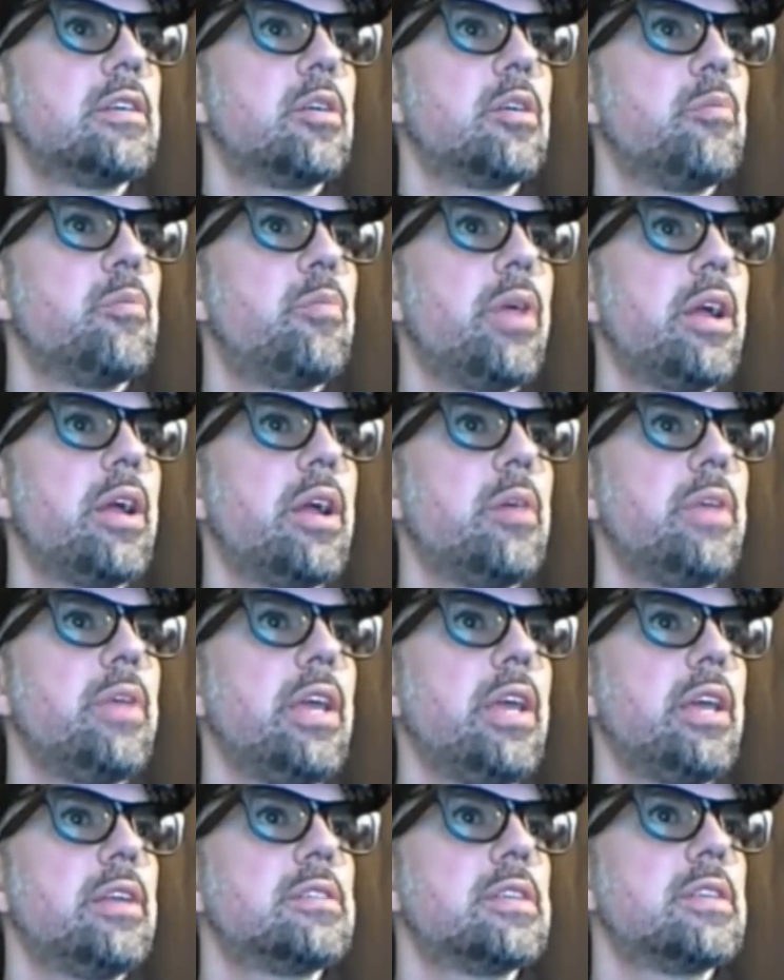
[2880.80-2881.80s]
compare
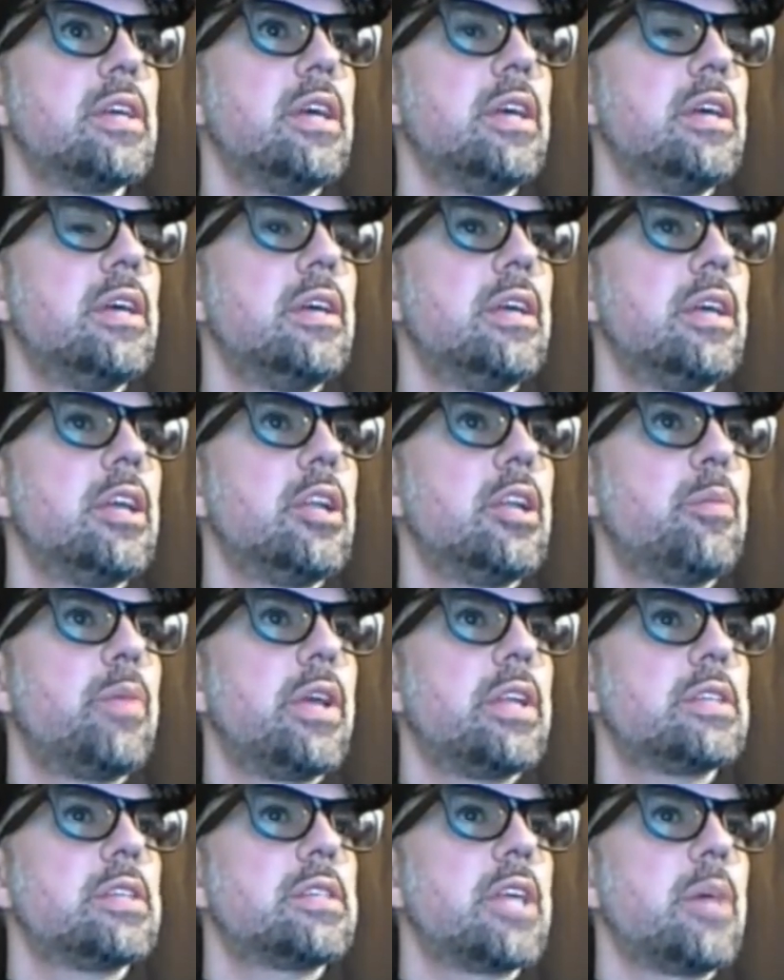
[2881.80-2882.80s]
means,
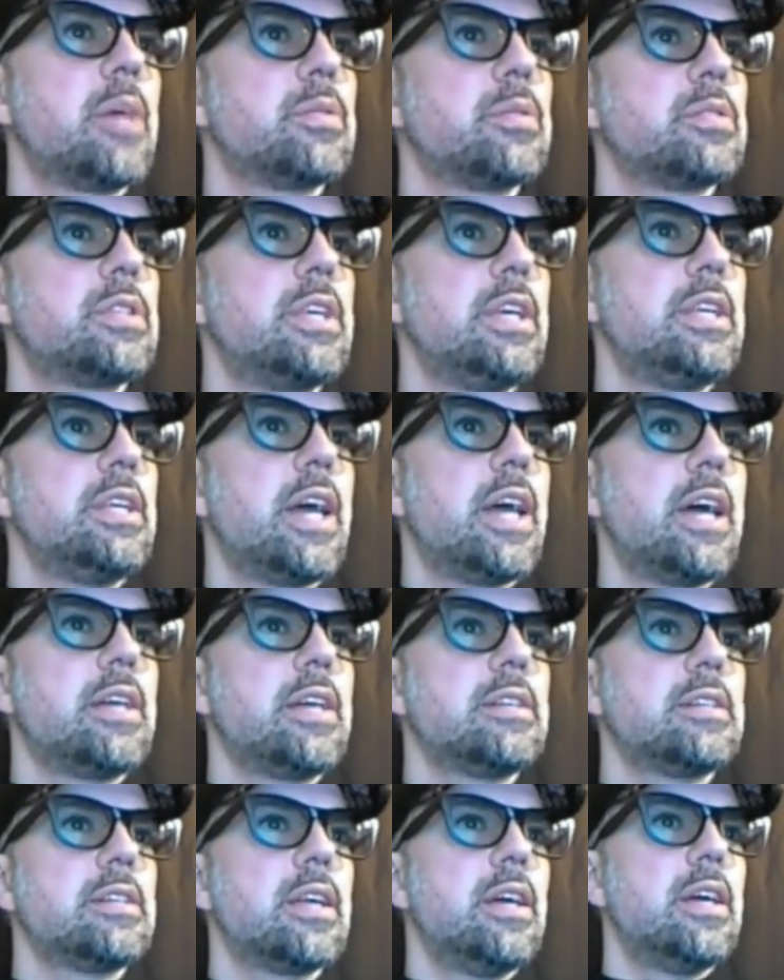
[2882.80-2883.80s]
independent samples
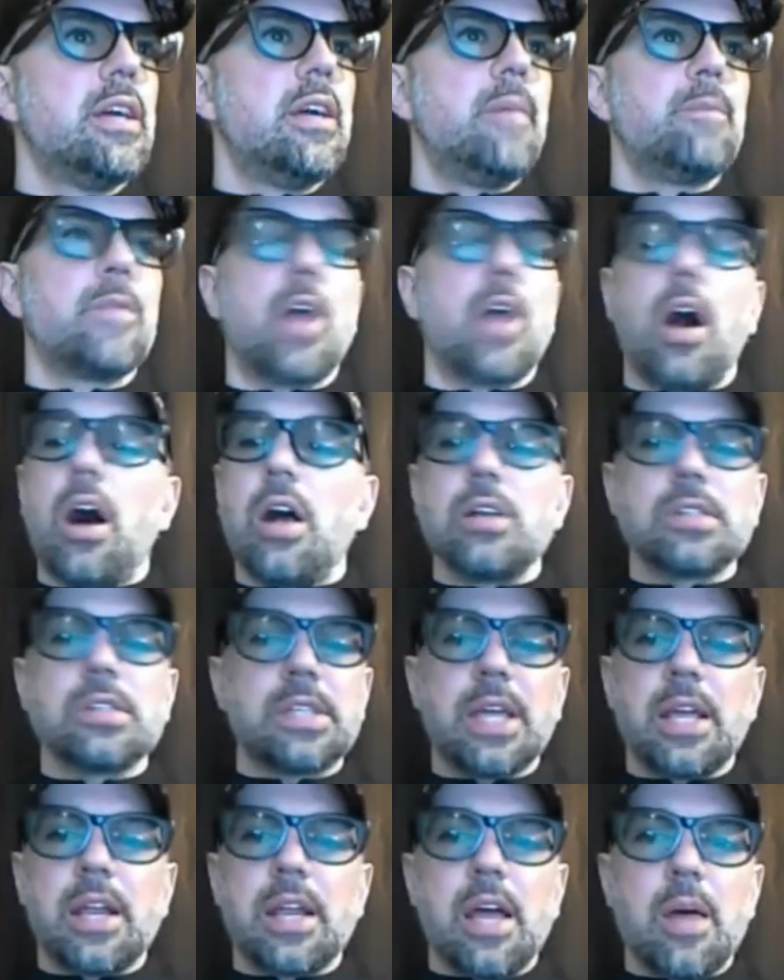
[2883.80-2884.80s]
t-test. All
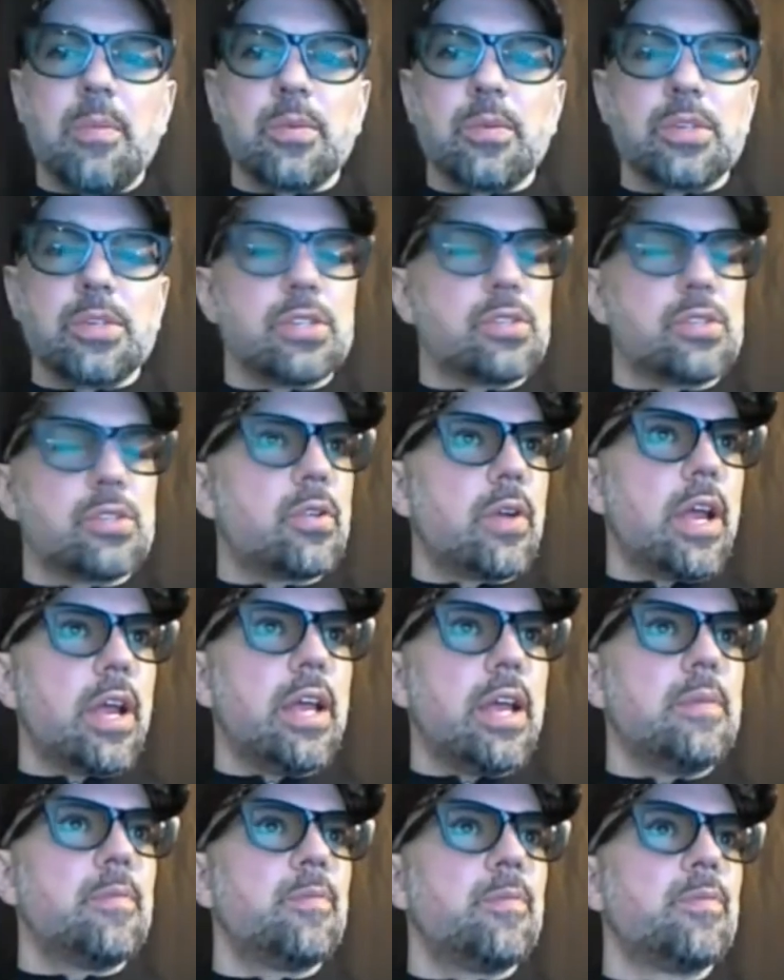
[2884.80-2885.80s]
set up, which is
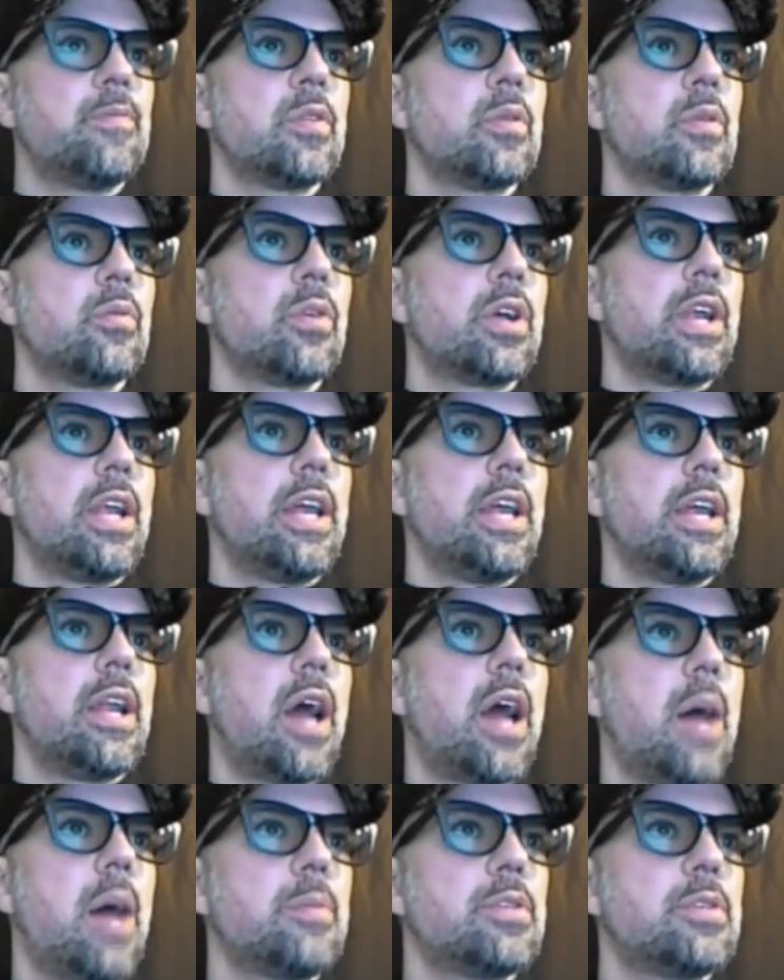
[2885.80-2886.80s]
great. We're going to hit
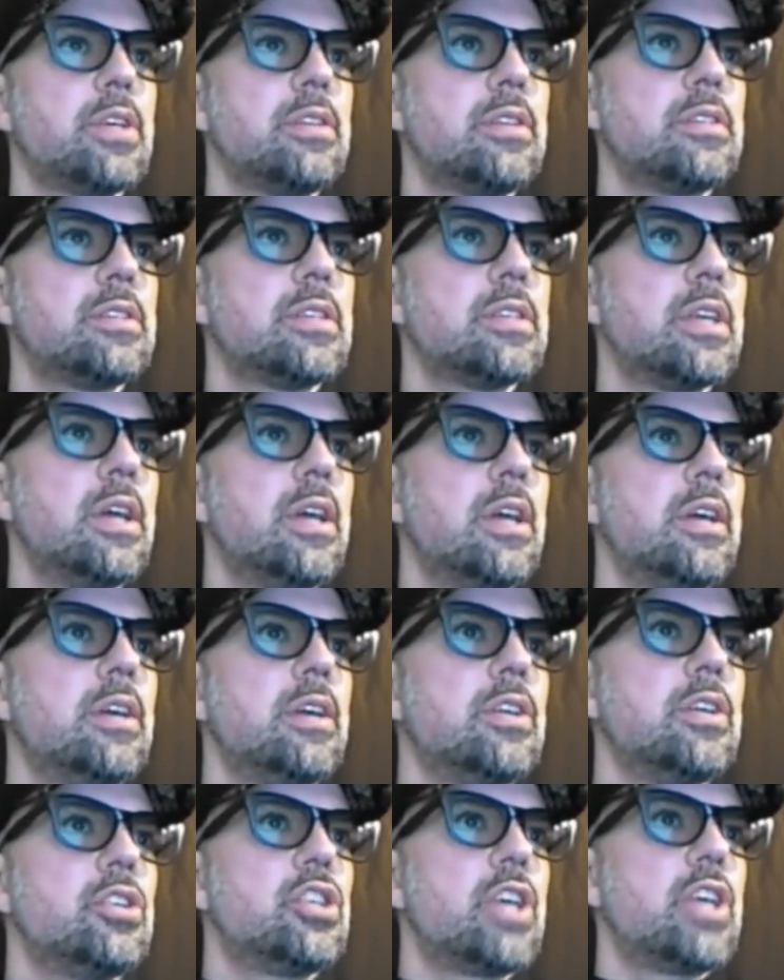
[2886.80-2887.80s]
options,
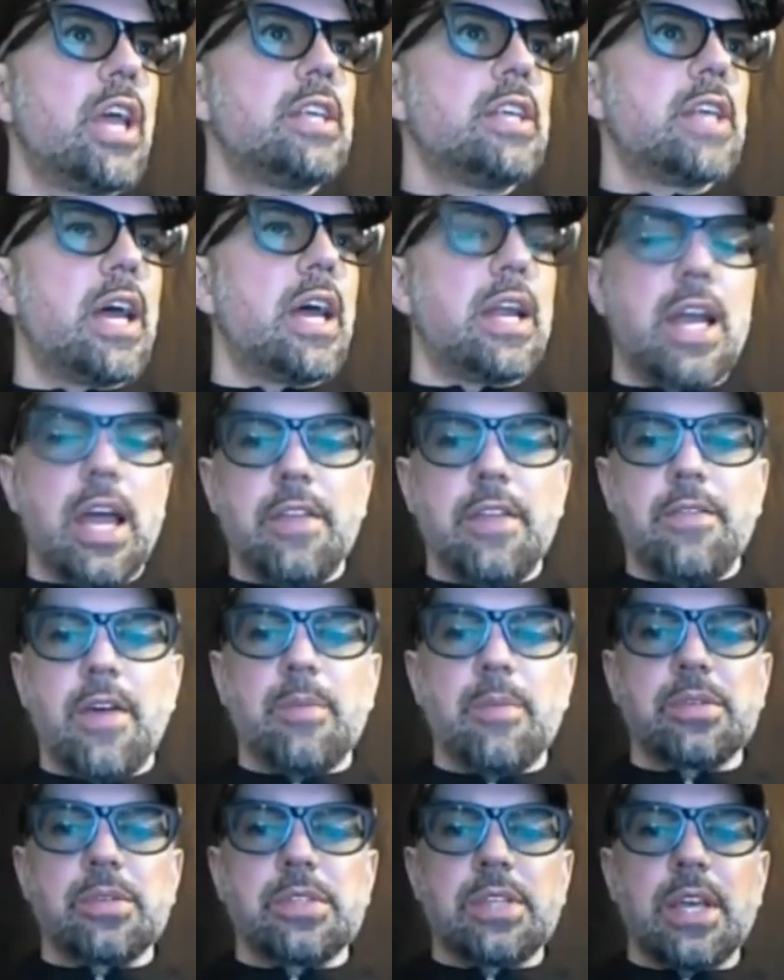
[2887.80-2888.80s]
change that
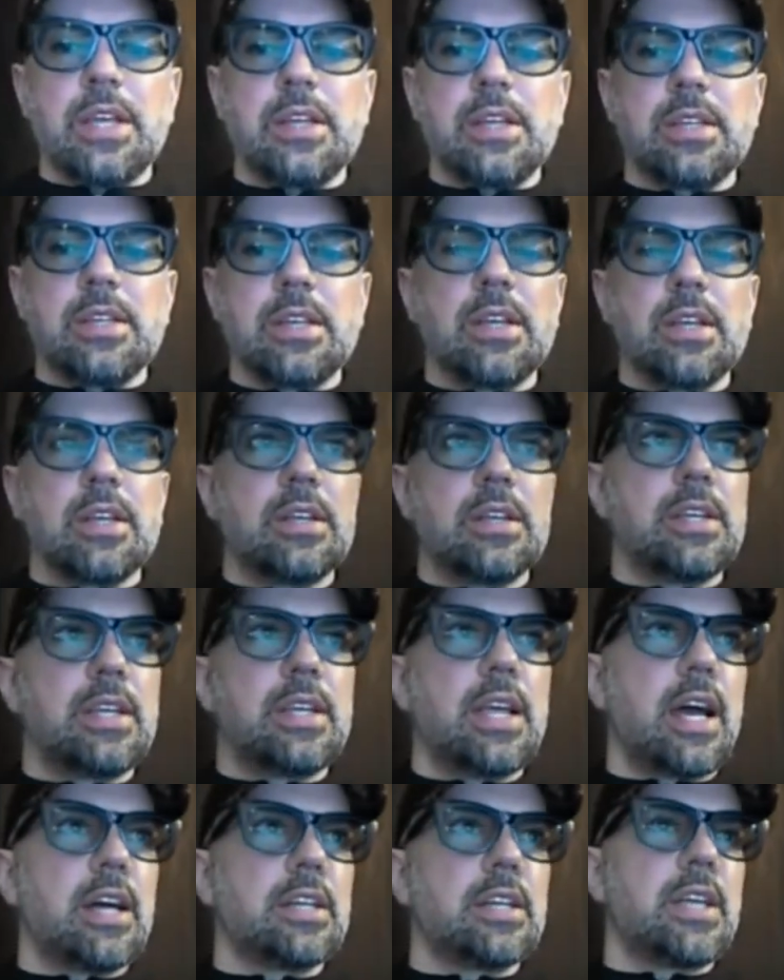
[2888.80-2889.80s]
95%
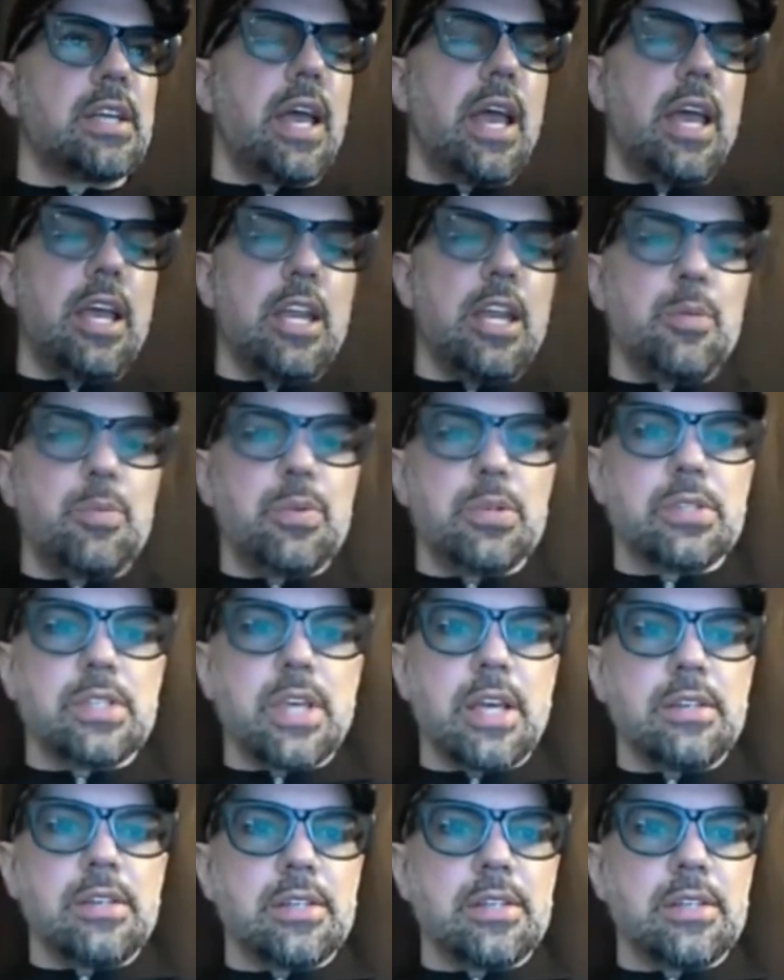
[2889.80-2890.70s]
down to 80%.